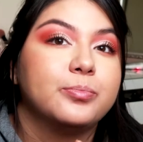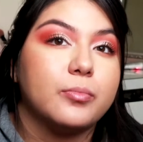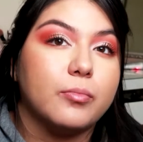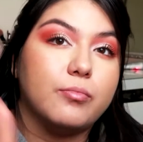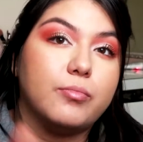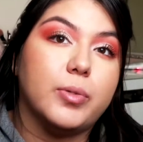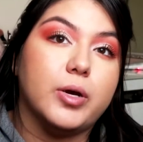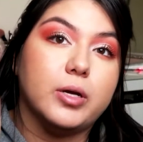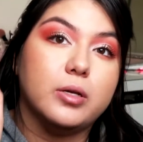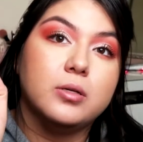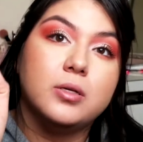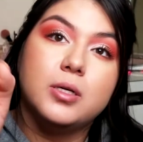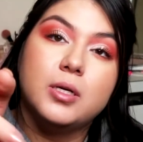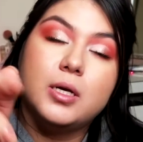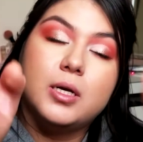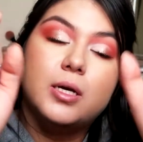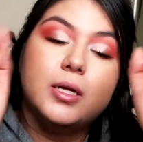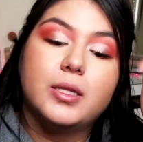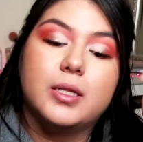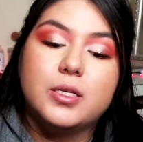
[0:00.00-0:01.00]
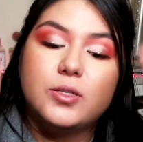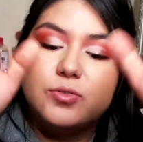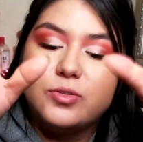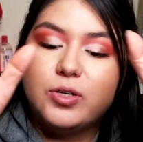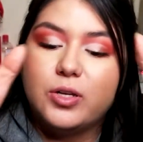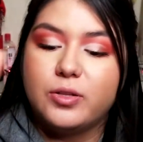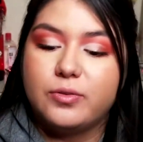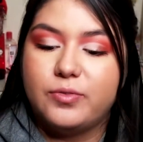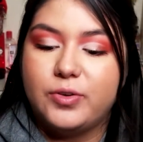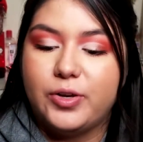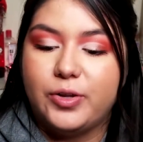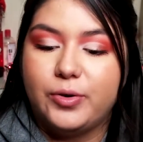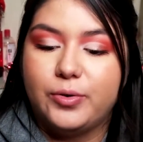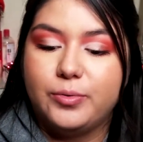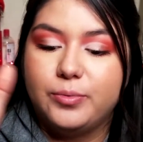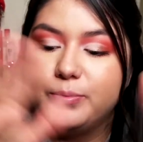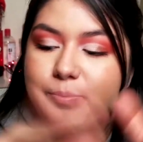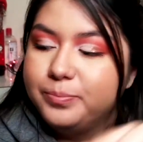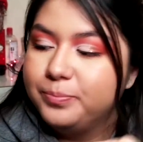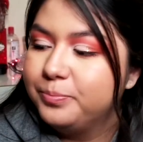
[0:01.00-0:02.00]
But that's for another video.
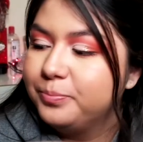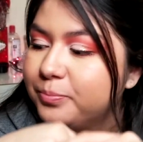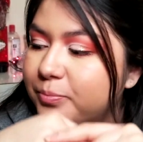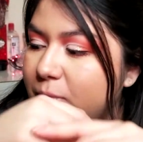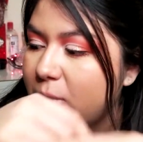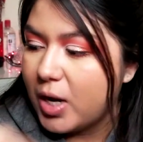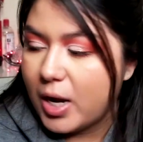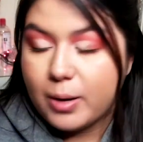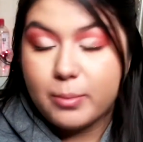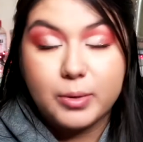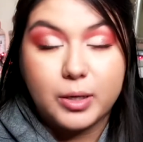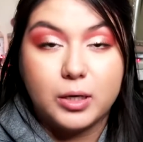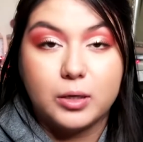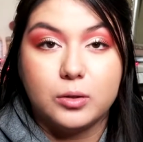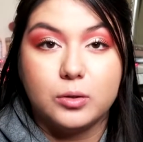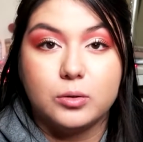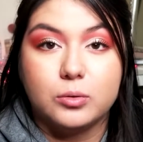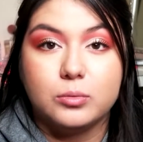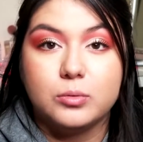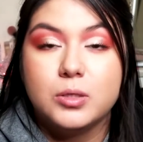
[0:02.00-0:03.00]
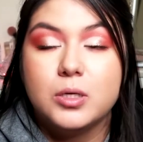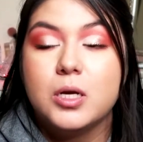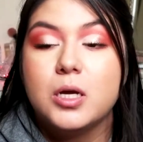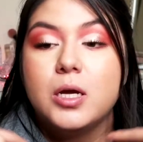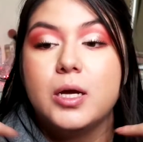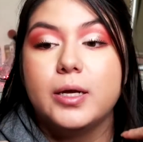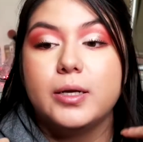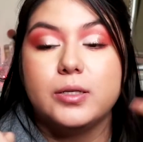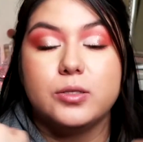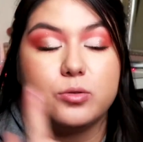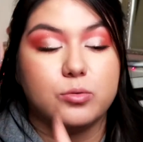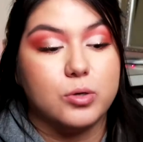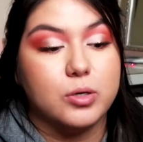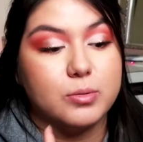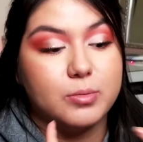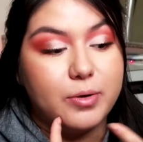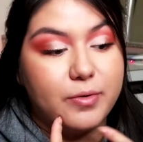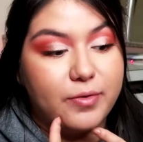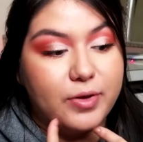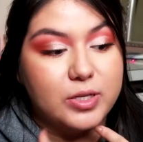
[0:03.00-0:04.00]
I'm gonna go. Need to wash
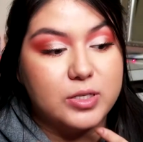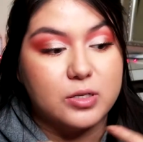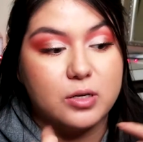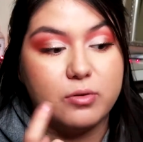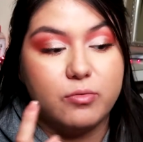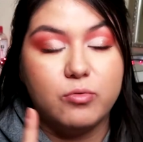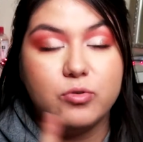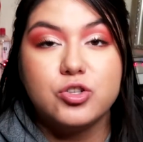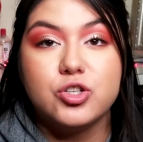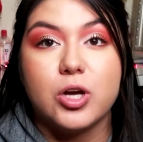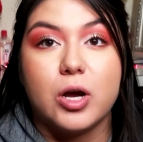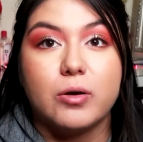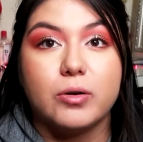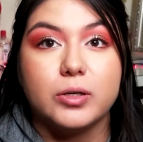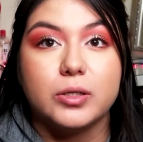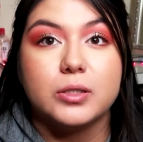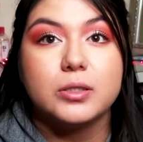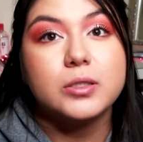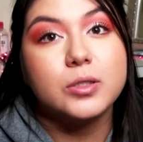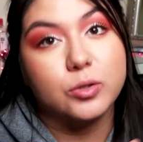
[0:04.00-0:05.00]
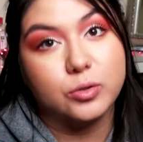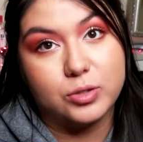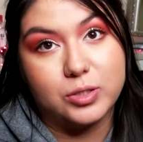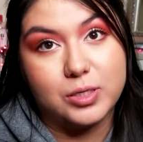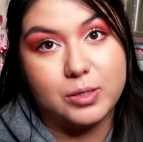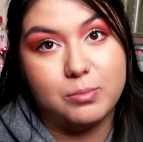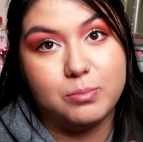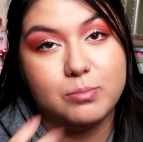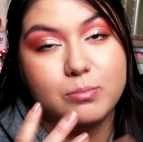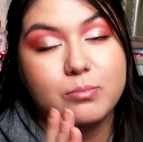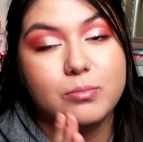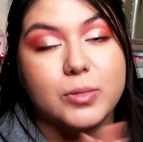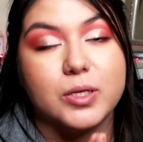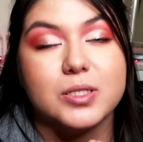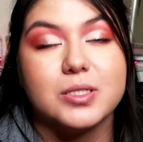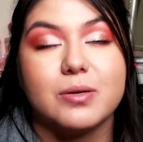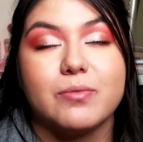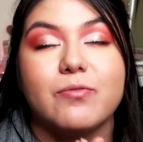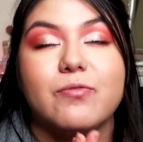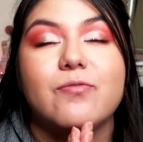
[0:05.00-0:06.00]
my face off, shower, go to sleep, because
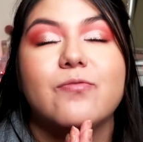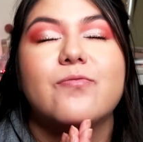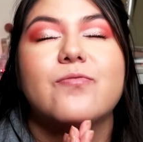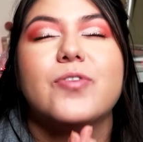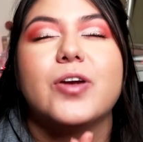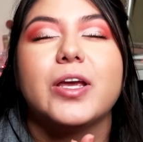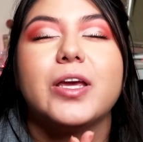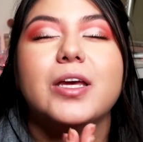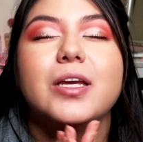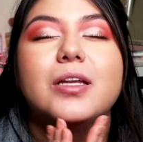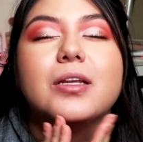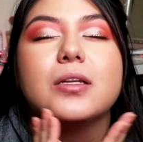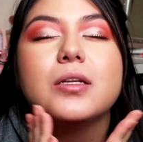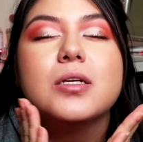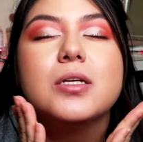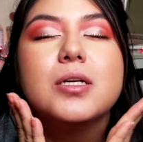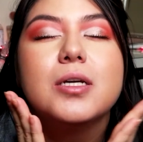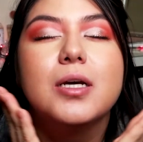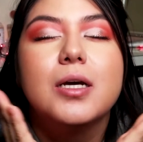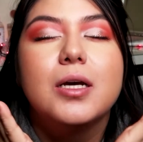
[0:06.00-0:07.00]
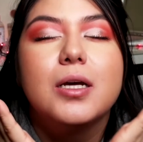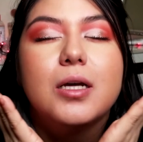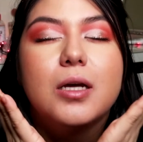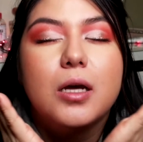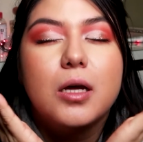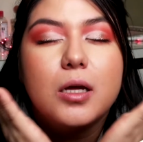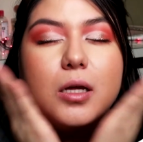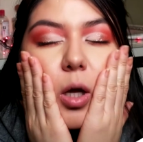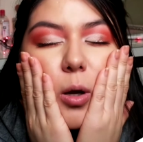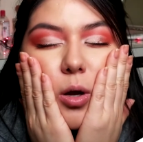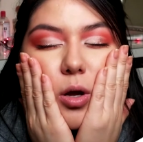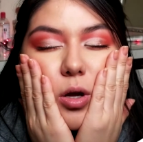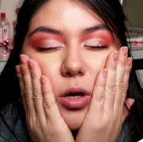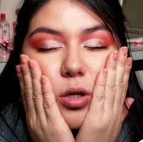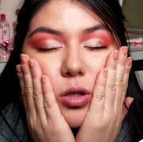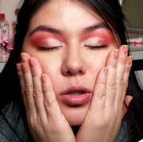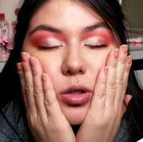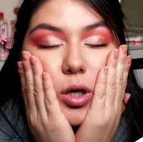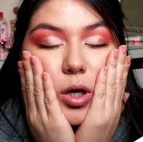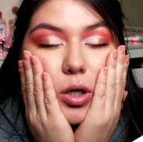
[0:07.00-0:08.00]
I'm freaking
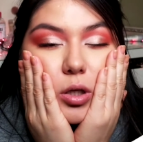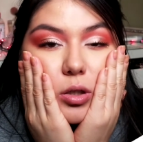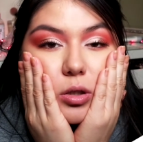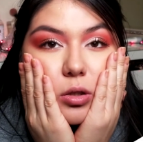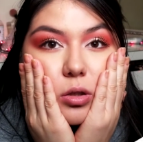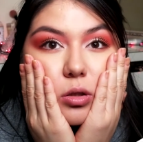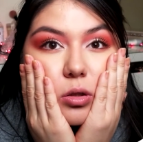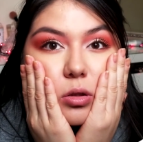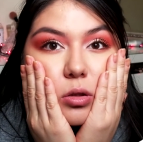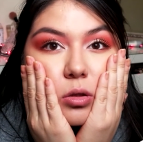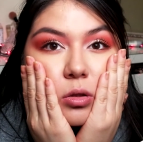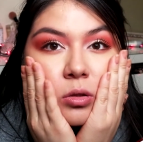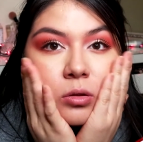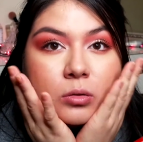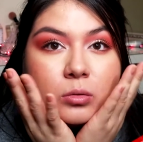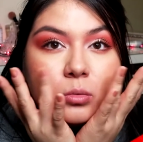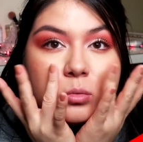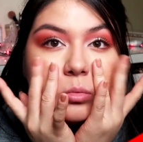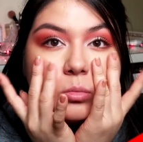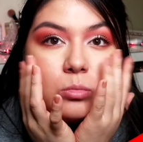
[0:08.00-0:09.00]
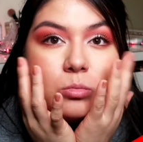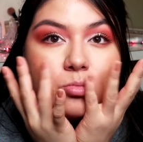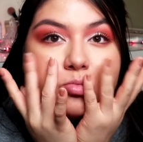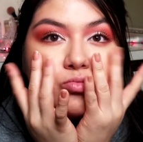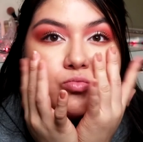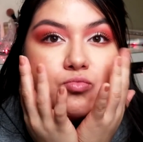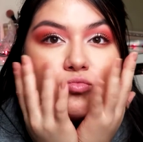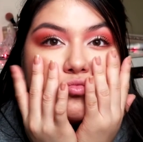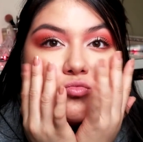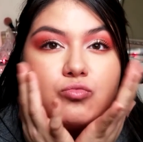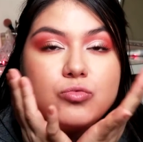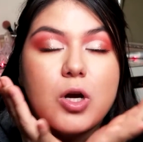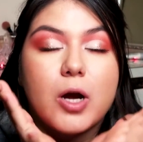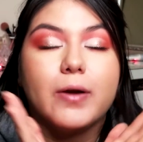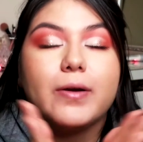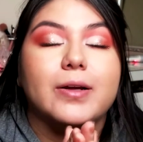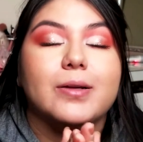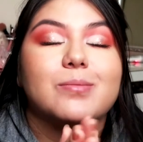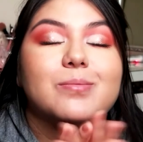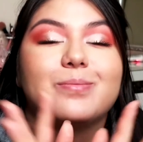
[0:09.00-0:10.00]
tired.
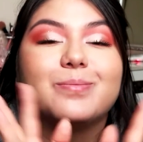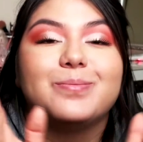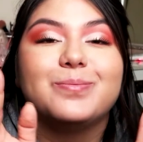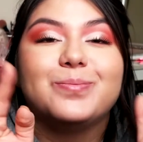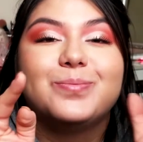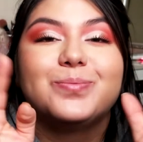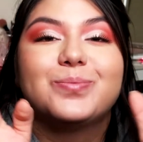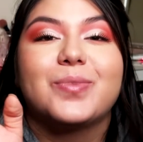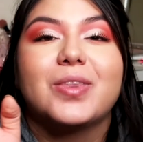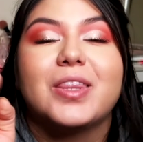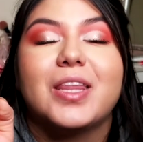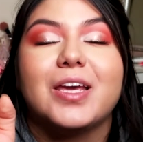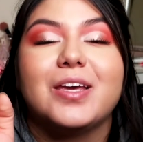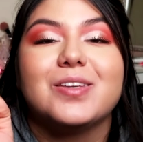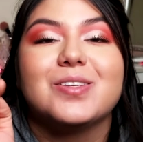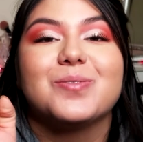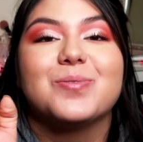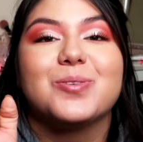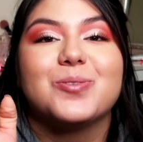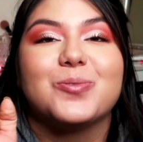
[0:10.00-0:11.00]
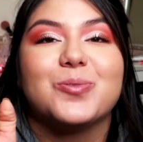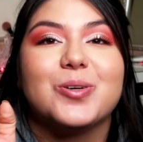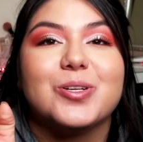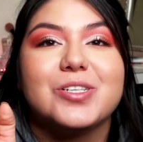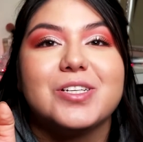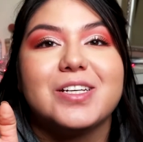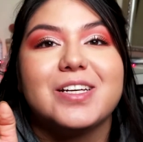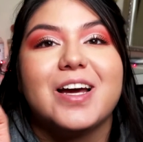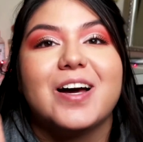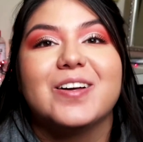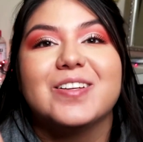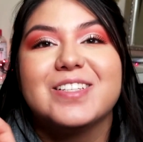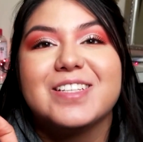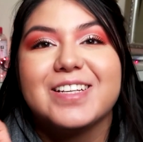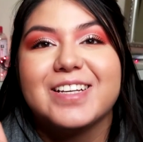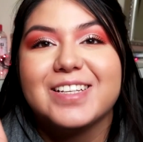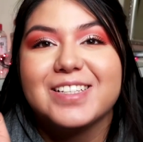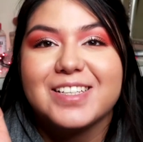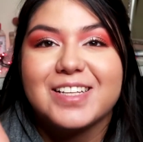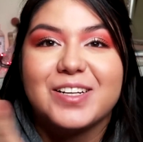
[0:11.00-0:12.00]
Alright. Thank you so much for watching. I'll see
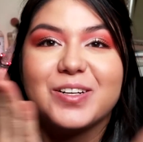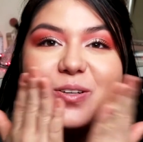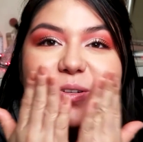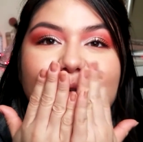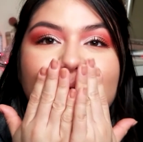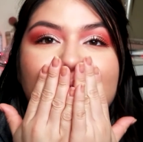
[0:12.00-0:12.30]
you guys later.